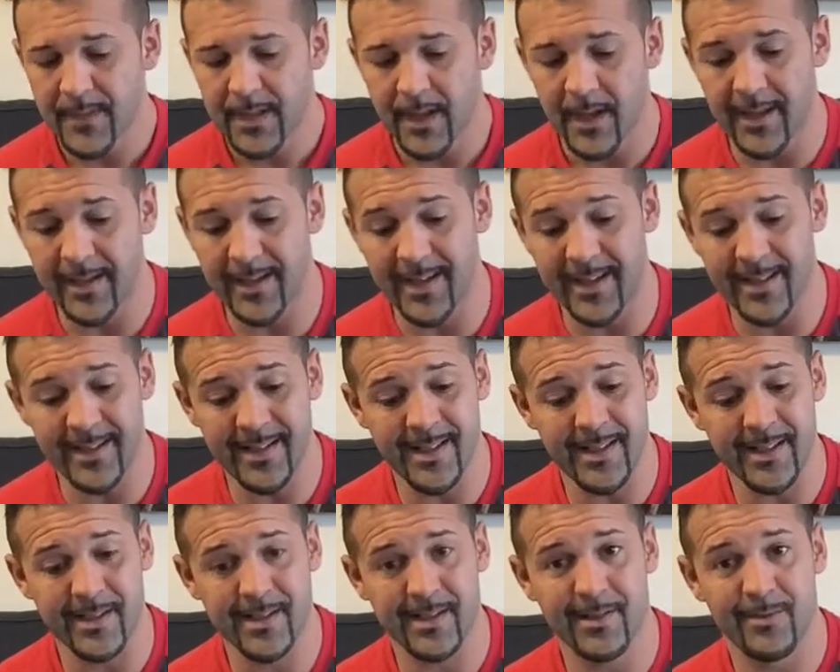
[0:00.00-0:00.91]
And
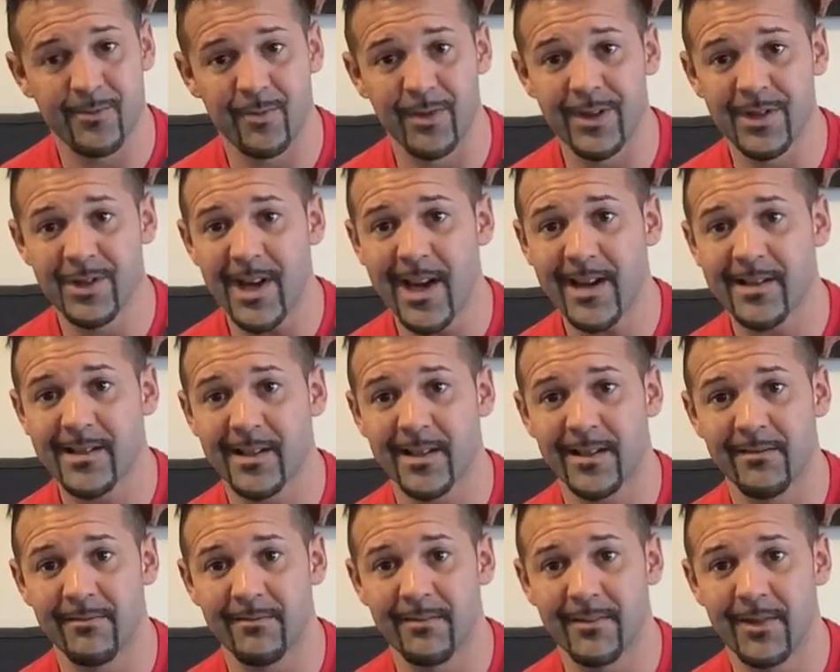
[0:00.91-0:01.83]
he's
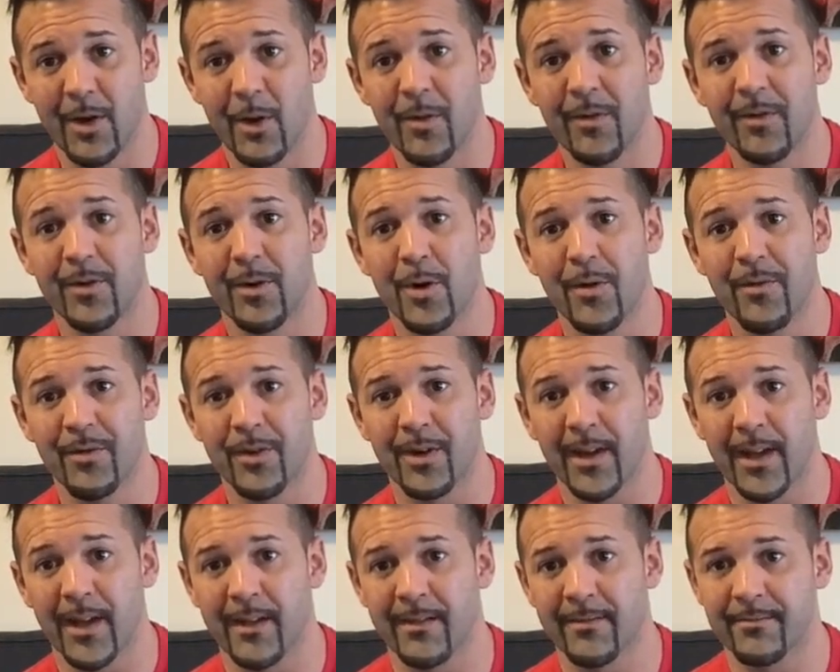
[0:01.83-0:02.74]
rejected over and over
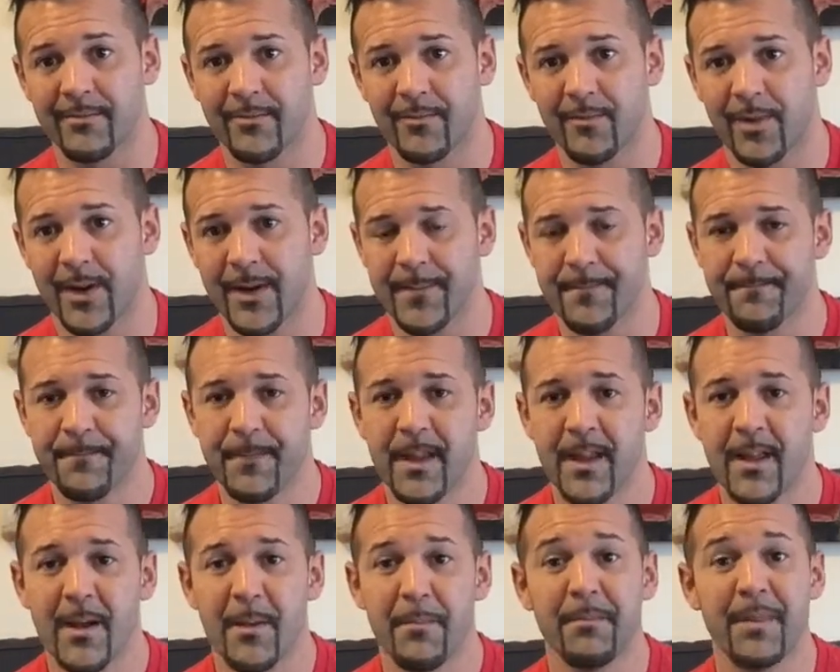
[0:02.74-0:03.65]
again, right?
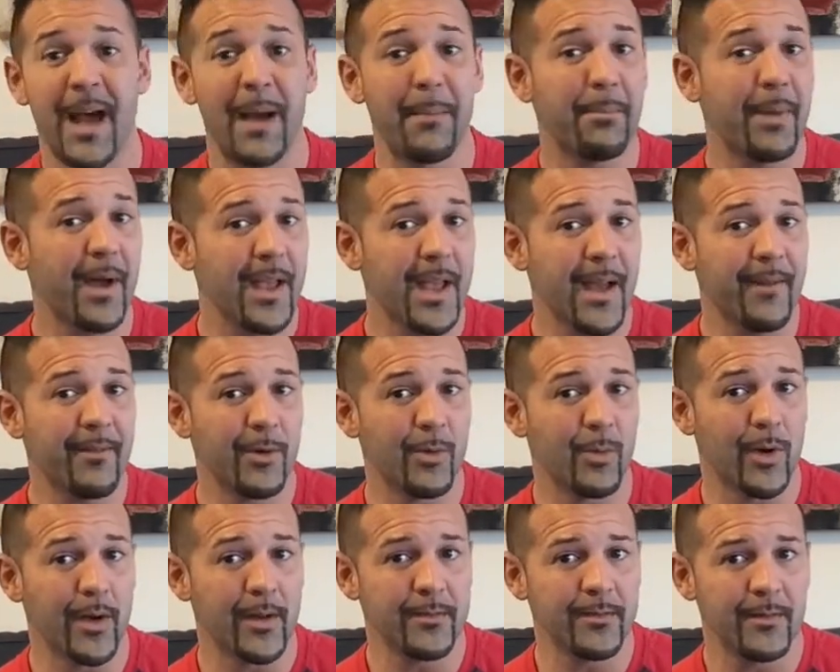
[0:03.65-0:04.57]
Not by
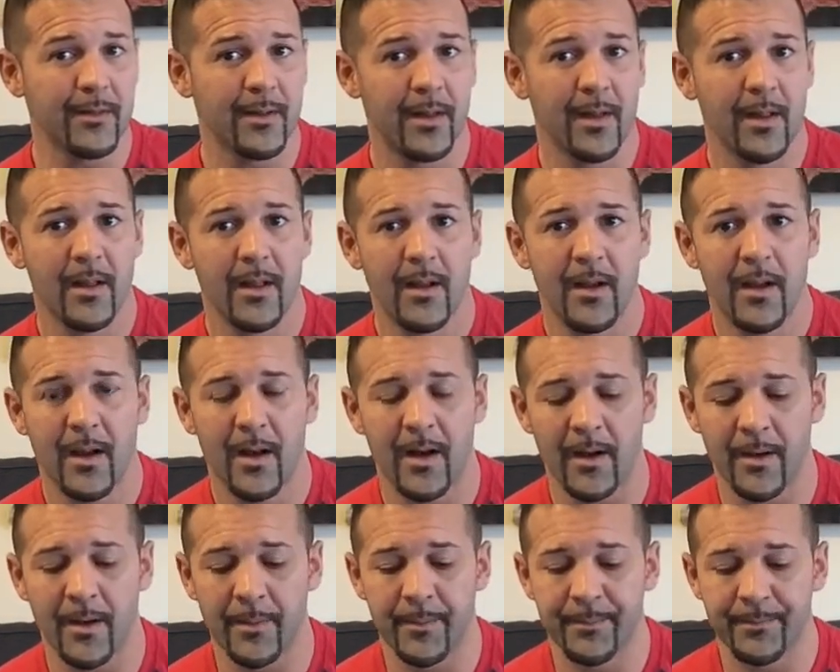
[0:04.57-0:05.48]
everyone.
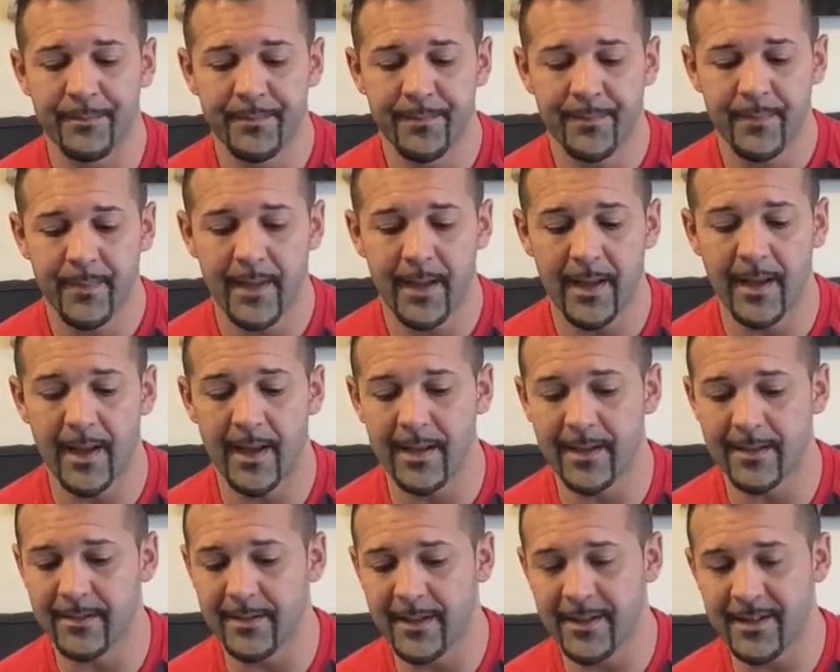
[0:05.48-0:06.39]

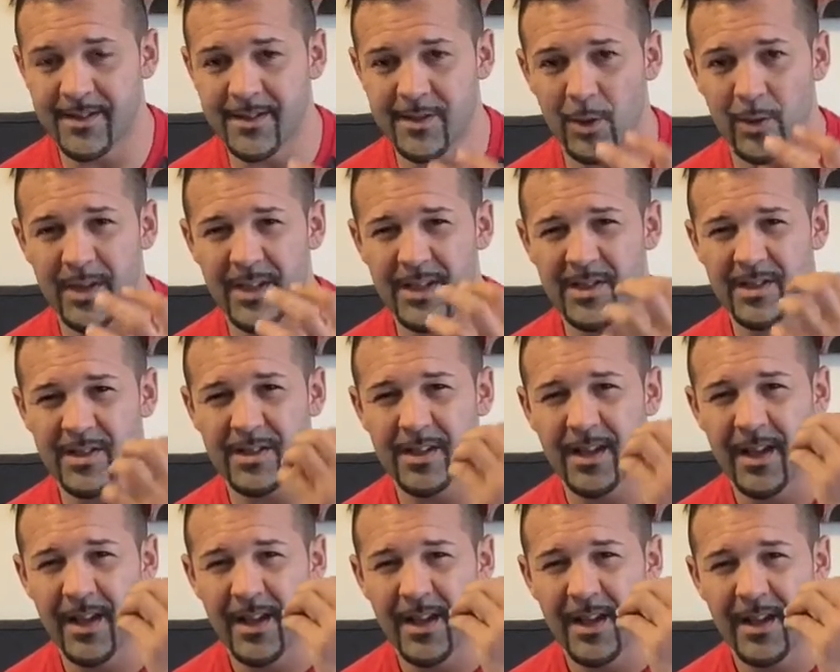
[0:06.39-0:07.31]
And so he's
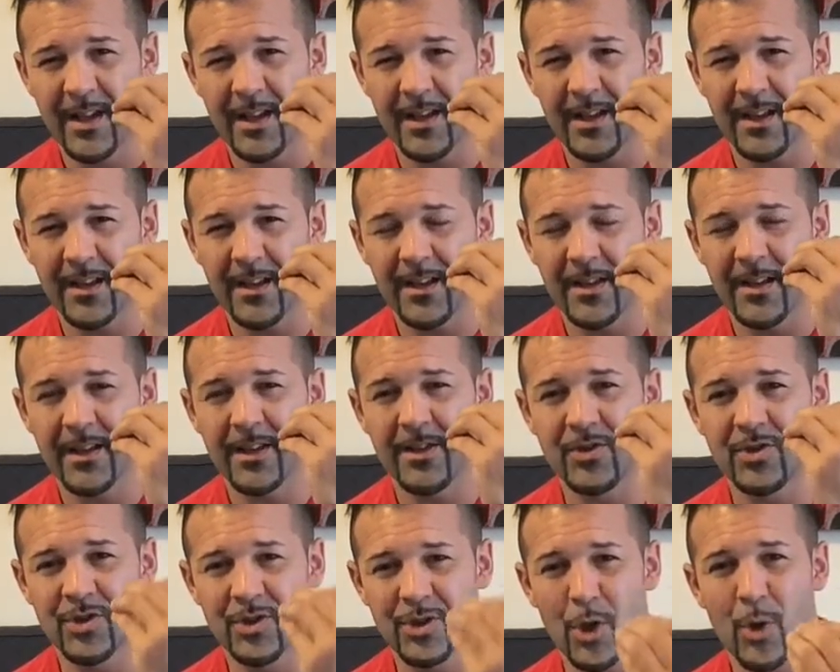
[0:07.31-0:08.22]

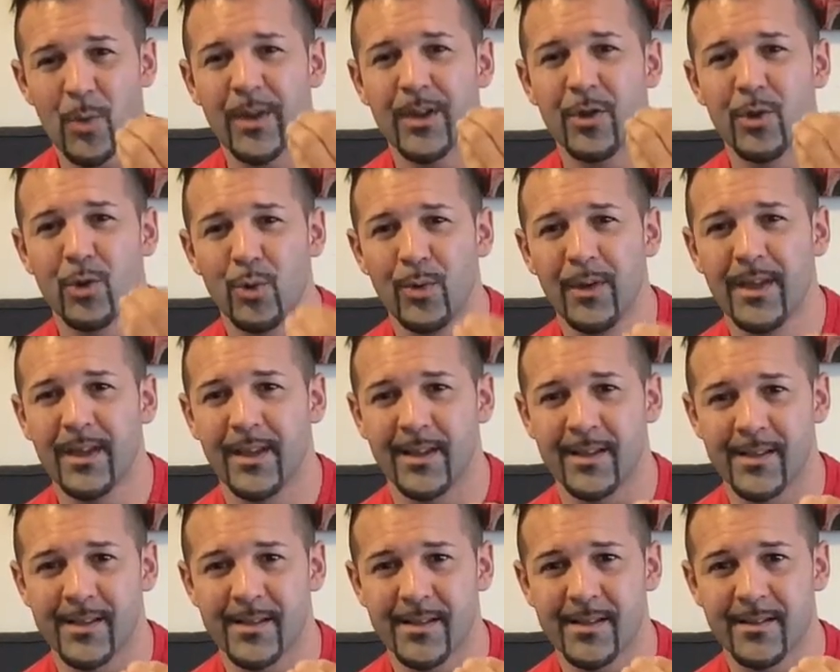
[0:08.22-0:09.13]
showing who he
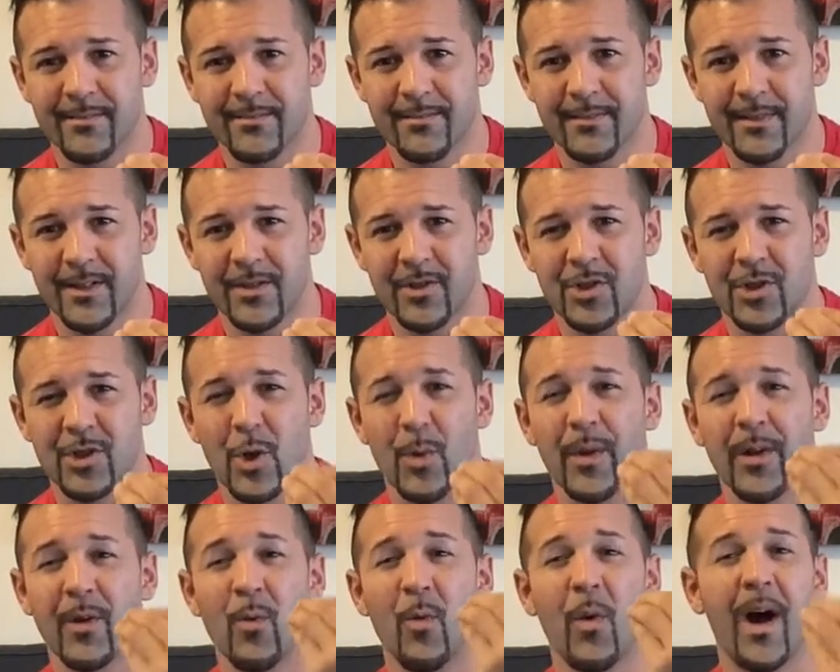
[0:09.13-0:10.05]
is and
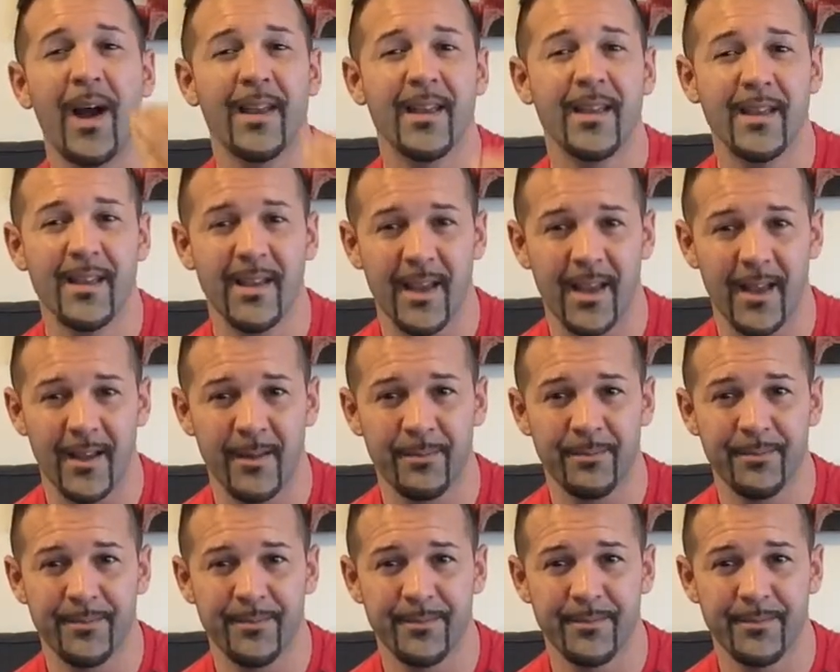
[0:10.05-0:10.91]
showing why he came.